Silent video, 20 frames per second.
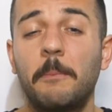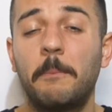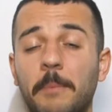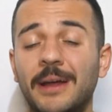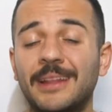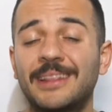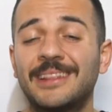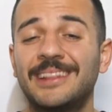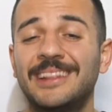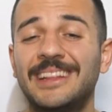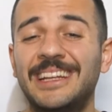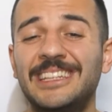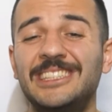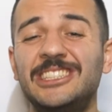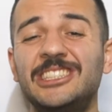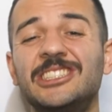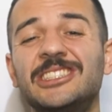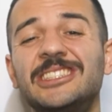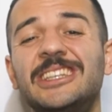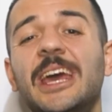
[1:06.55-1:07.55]
but
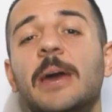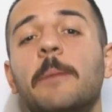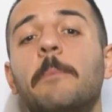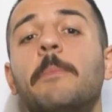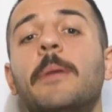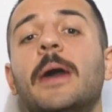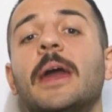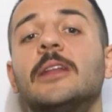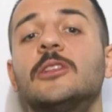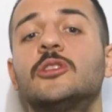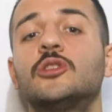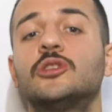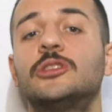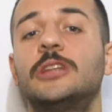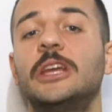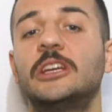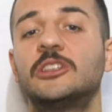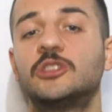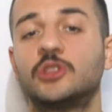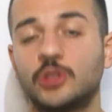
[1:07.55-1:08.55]
let's just get back to
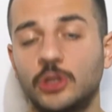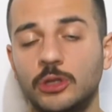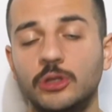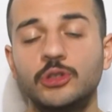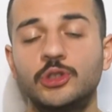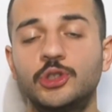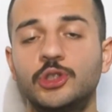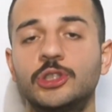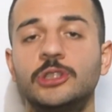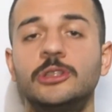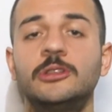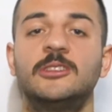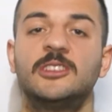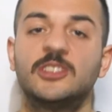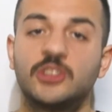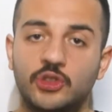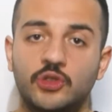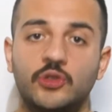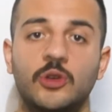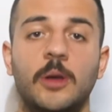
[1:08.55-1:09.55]
their solution,
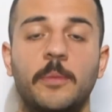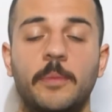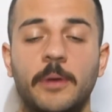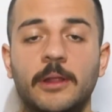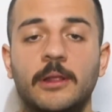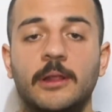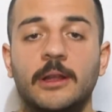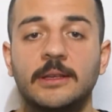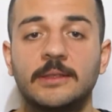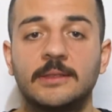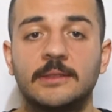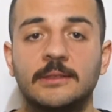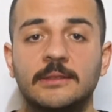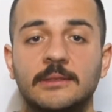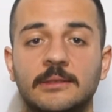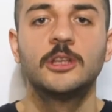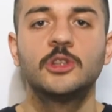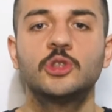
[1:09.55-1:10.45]
the Stripe Atlas.